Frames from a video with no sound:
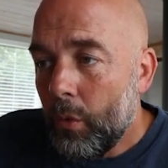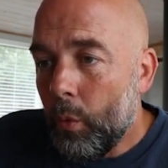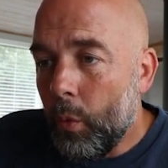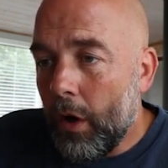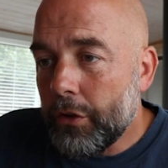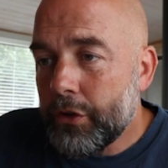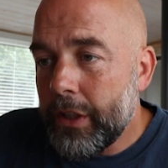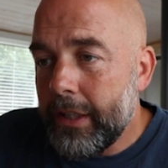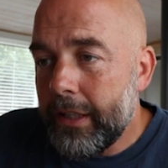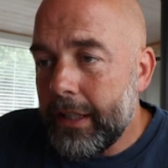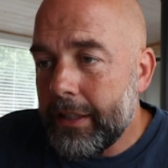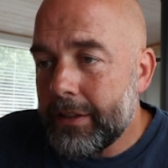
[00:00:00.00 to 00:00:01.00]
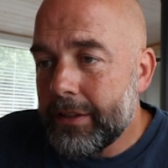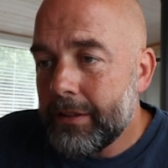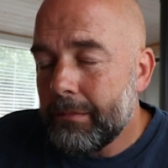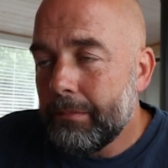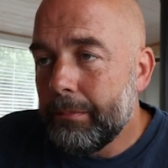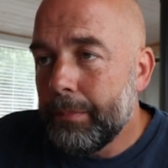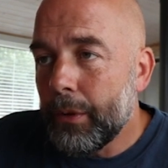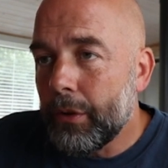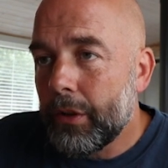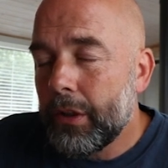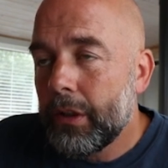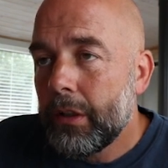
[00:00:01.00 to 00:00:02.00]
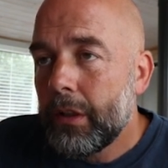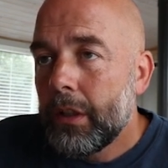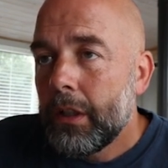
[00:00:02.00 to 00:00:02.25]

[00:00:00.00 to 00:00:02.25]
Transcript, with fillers: what's in this book.